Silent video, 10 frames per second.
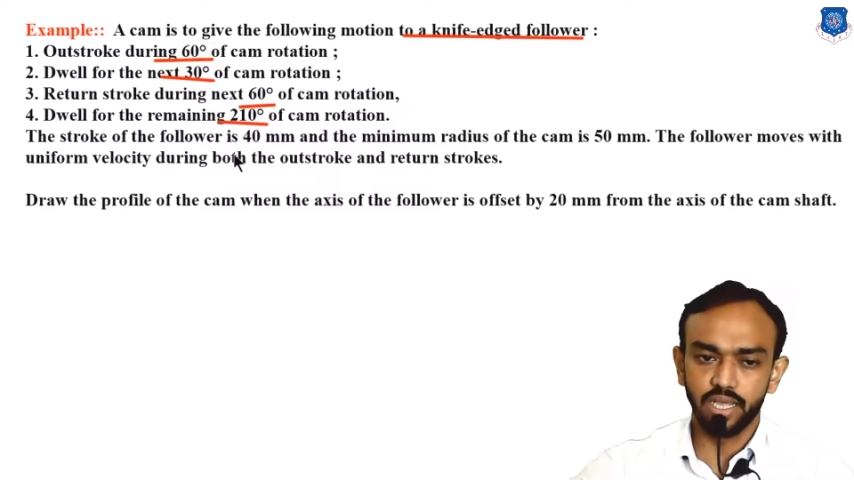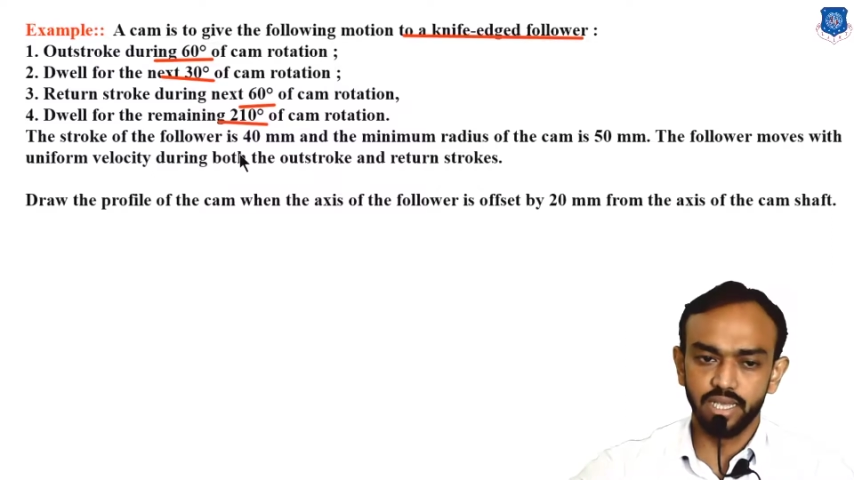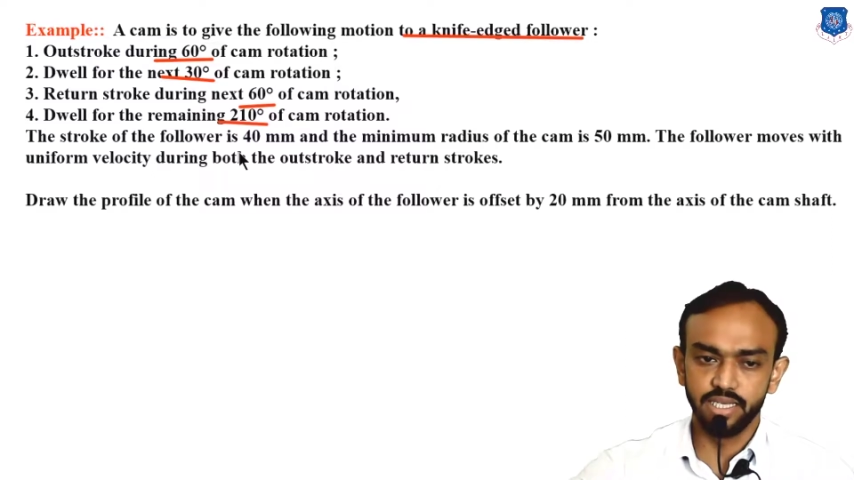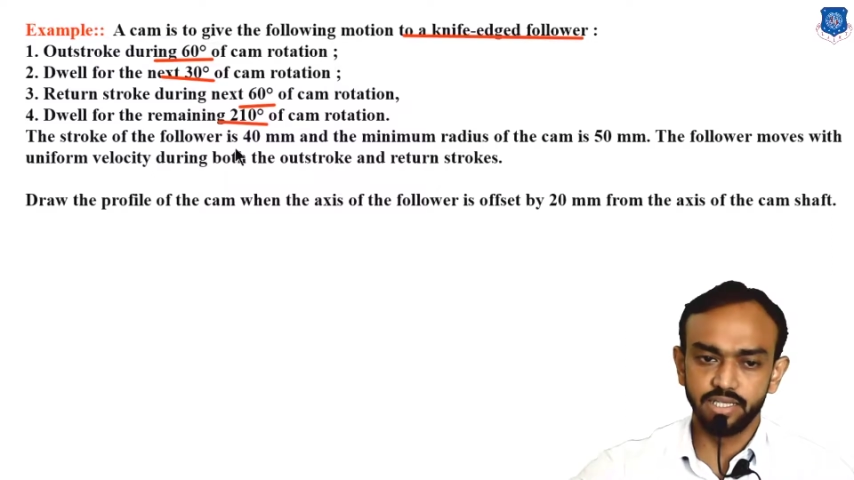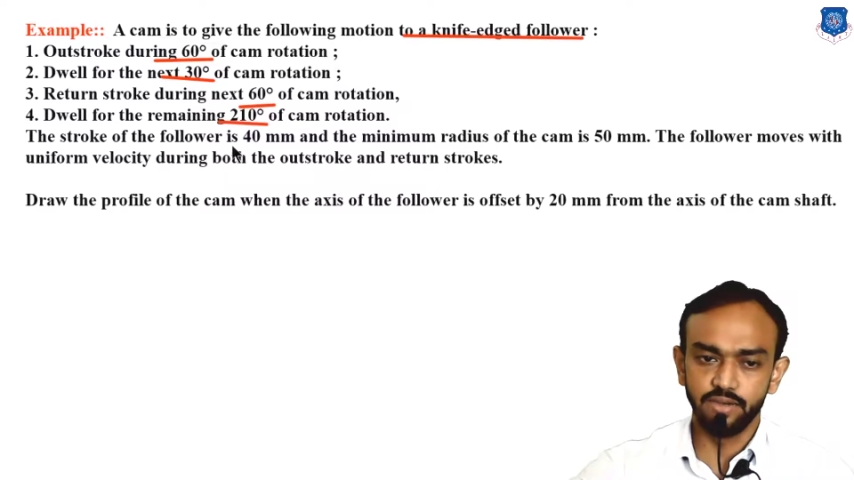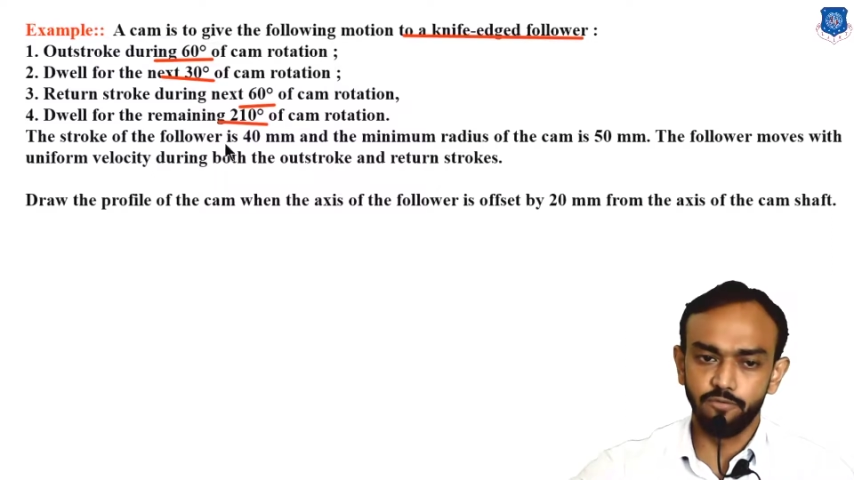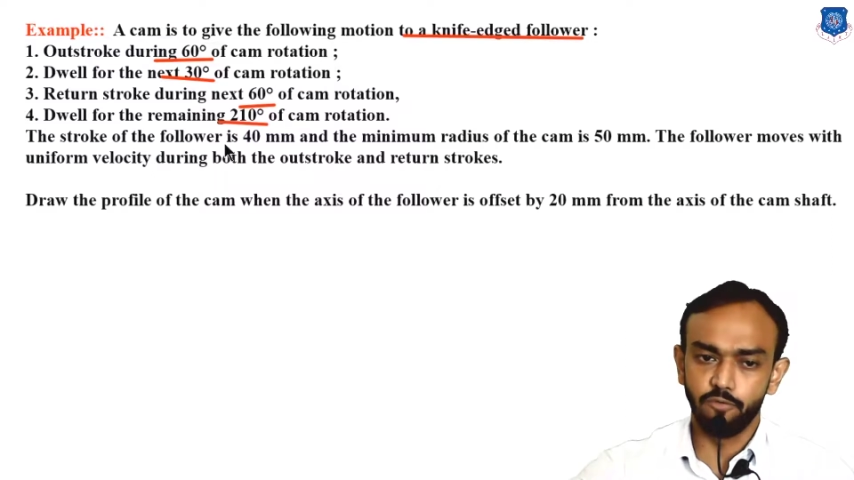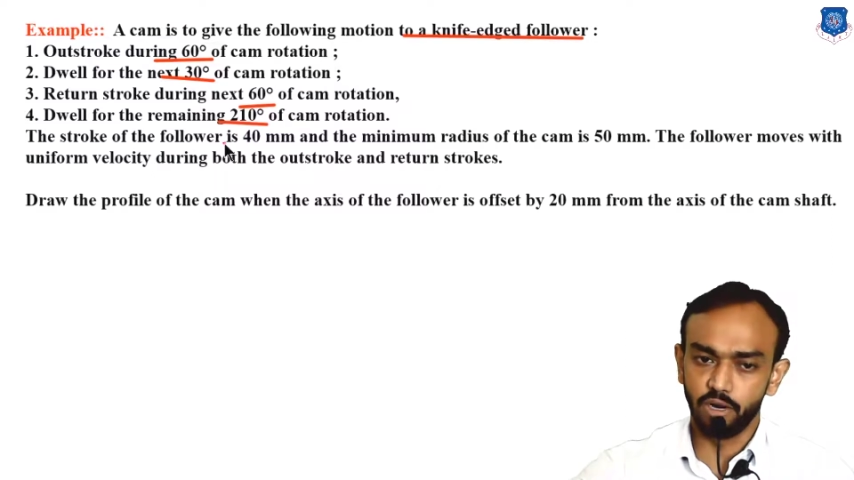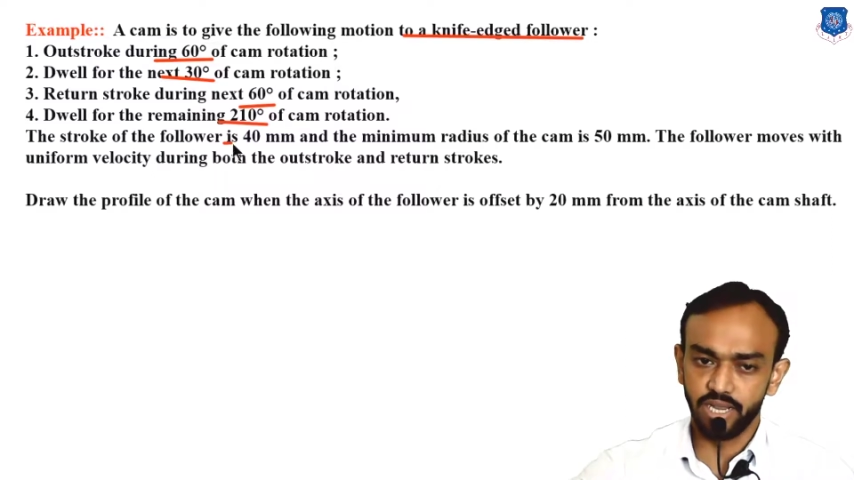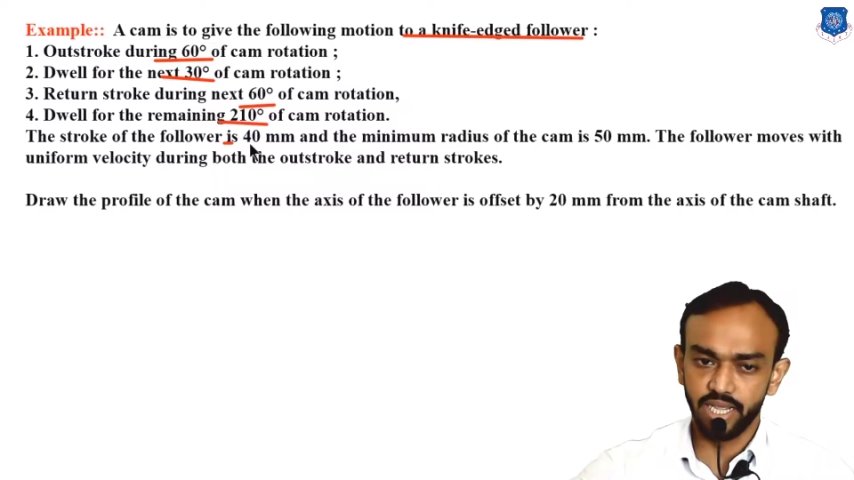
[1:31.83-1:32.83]
is a
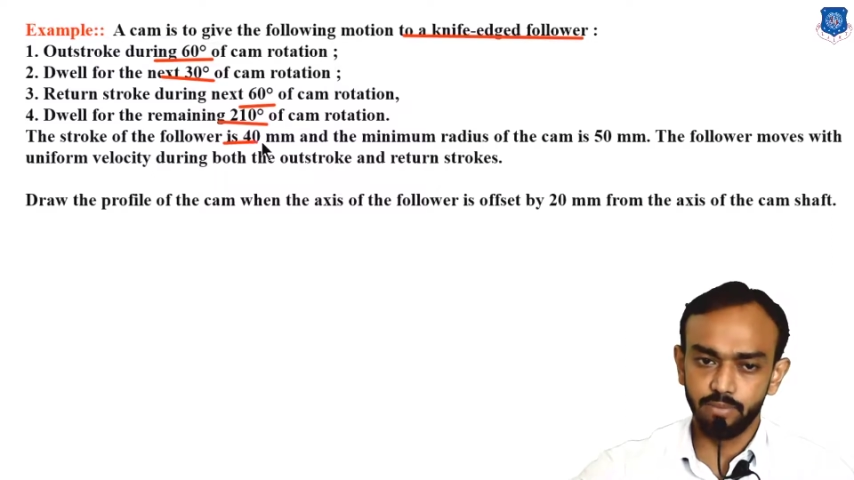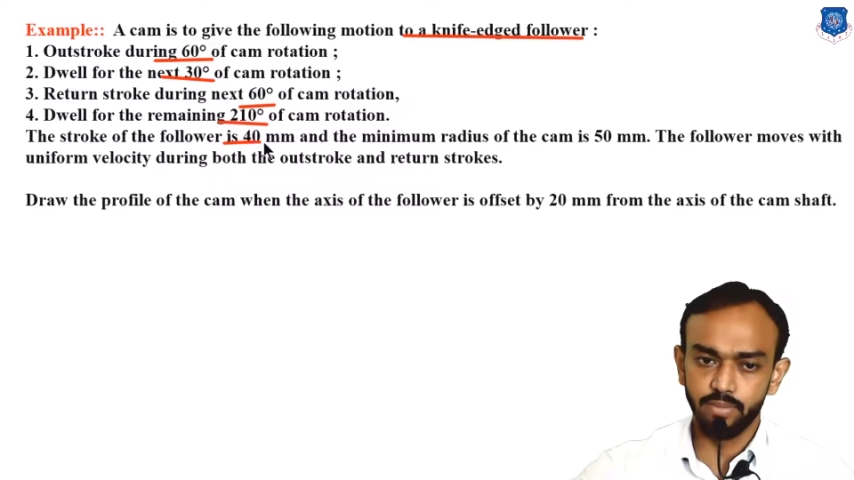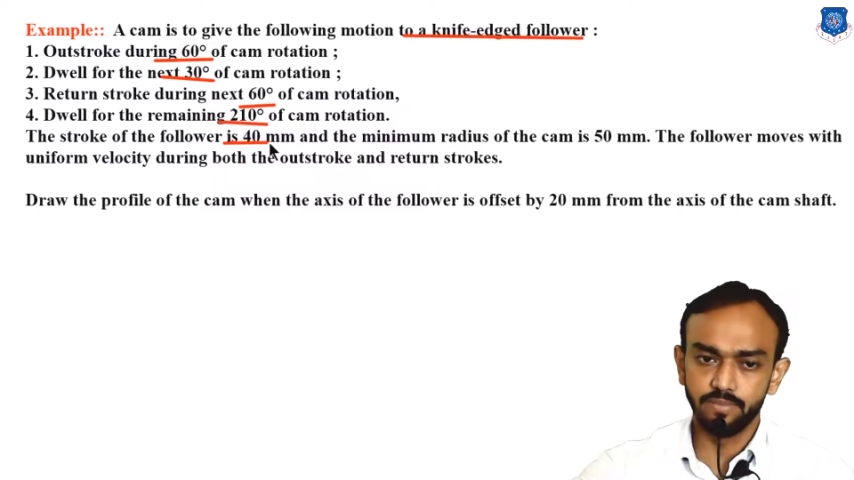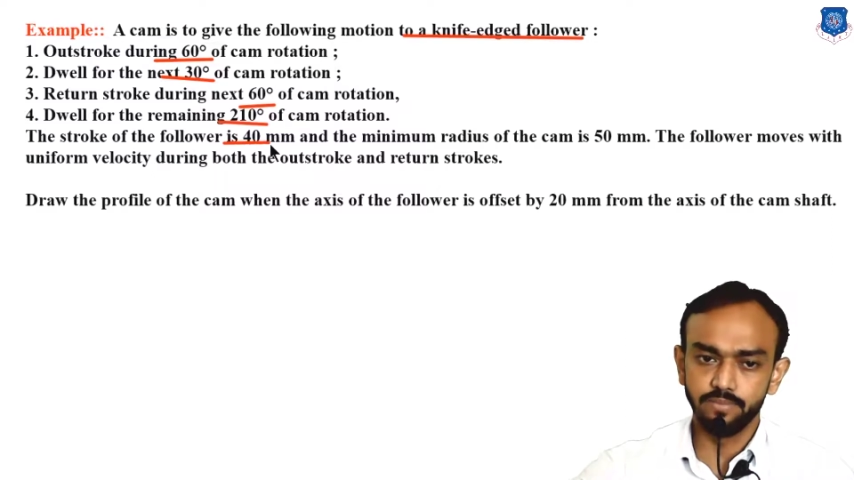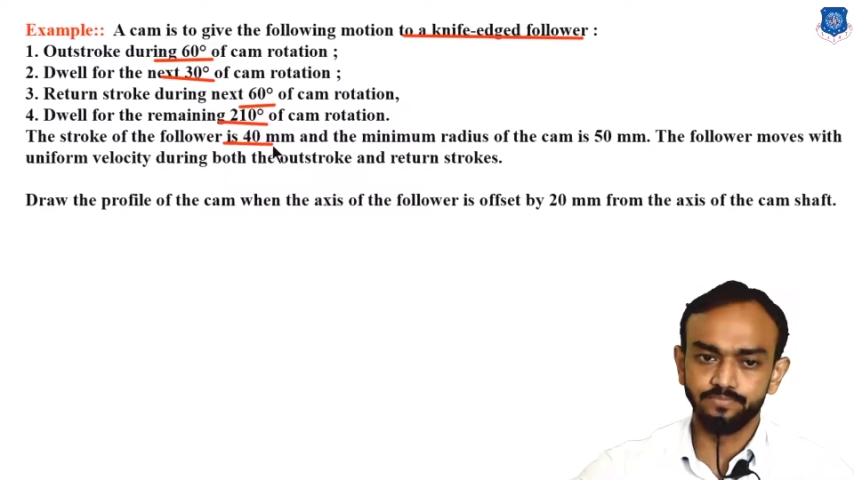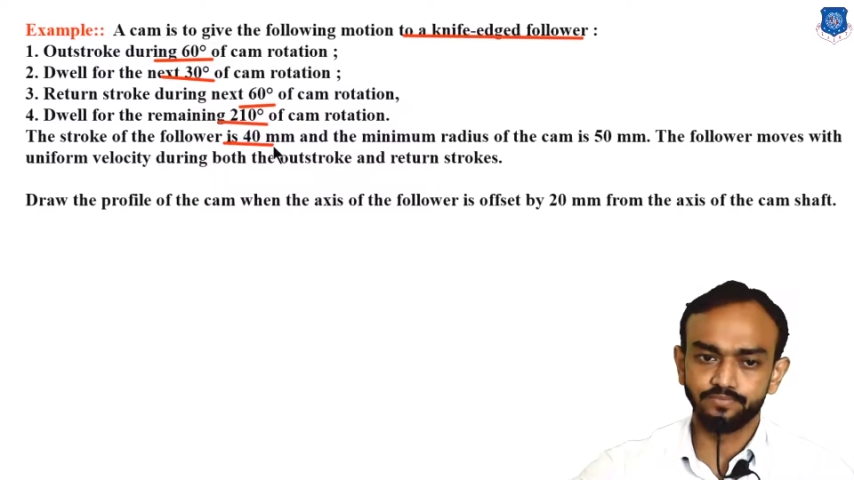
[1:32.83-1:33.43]
40 mm.